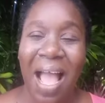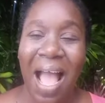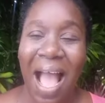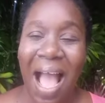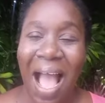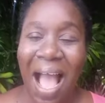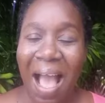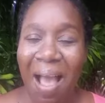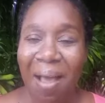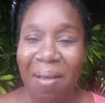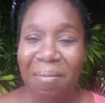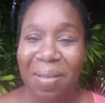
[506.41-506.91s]

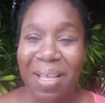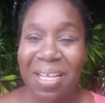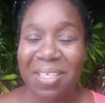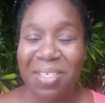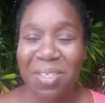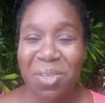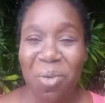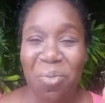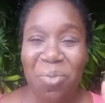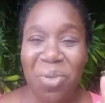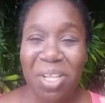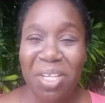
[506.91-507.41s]
And
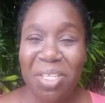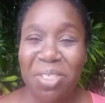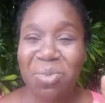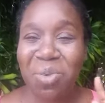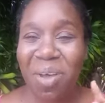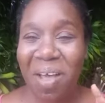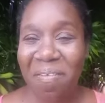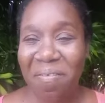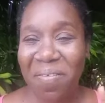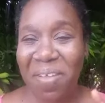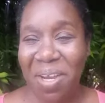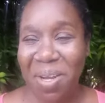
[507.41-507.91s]
so we'll
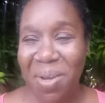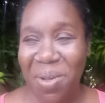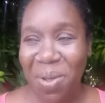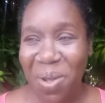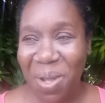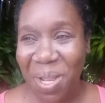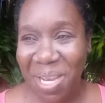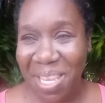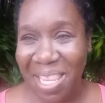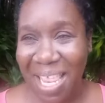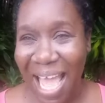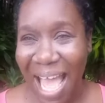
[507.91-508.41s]
do a video
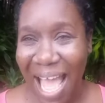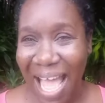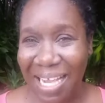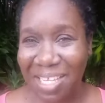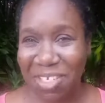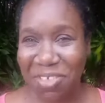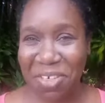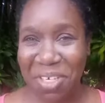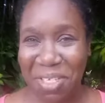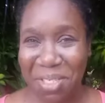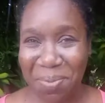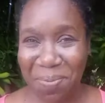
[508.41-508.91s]
on
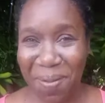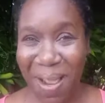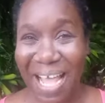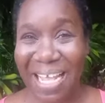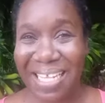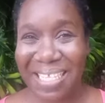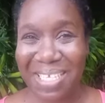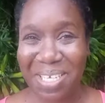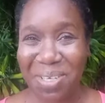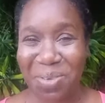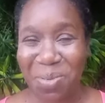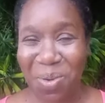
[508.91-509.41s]
that,
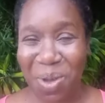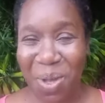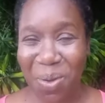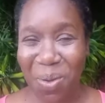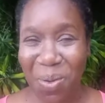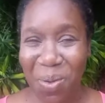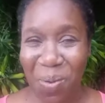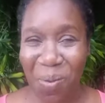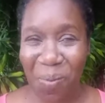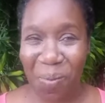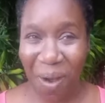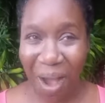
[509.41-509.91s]
transplanting
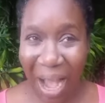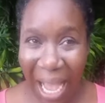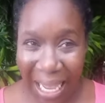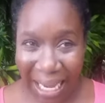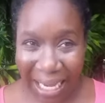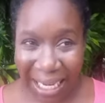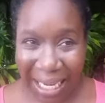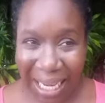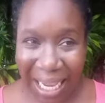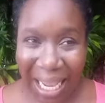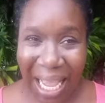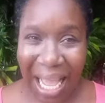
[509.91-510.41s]

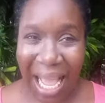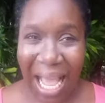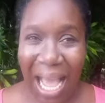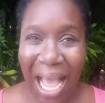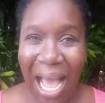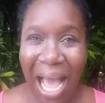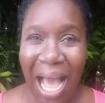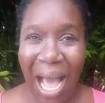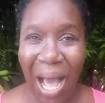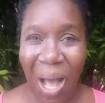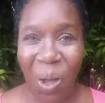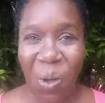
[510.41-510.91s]
101,
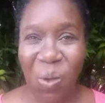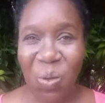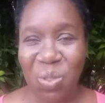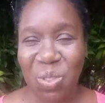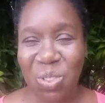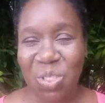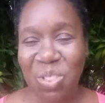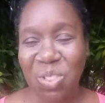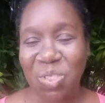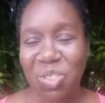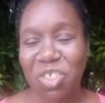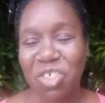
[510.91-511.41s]
how
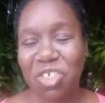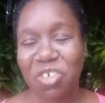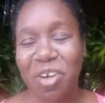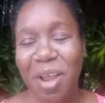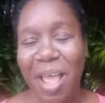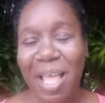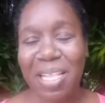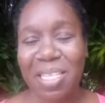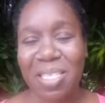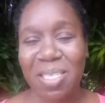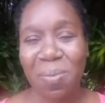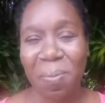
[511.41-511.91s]
to
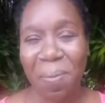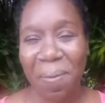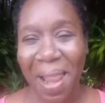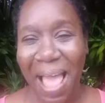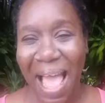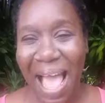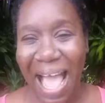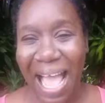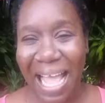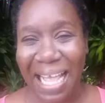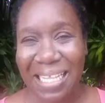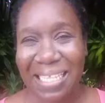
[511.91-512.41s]

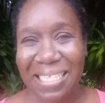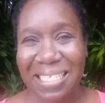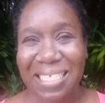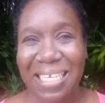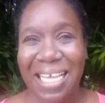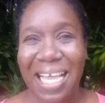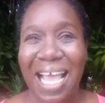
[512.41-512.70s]
transplant